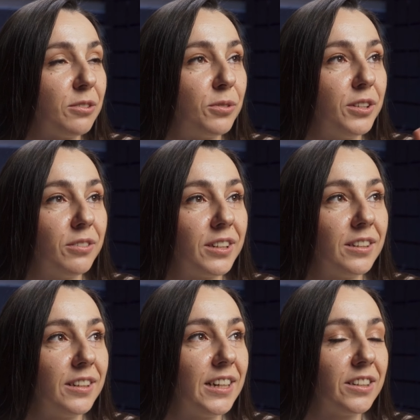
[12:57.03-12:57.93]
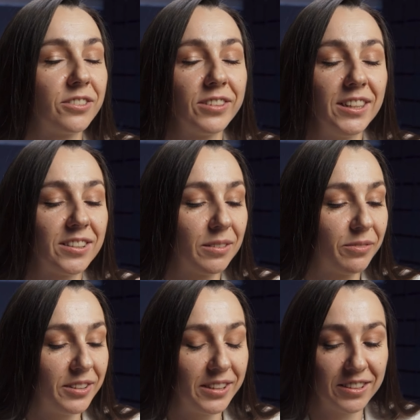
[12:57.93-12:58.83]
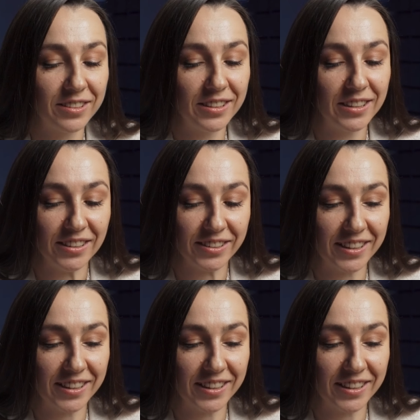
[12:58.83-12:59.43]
or you can create something that is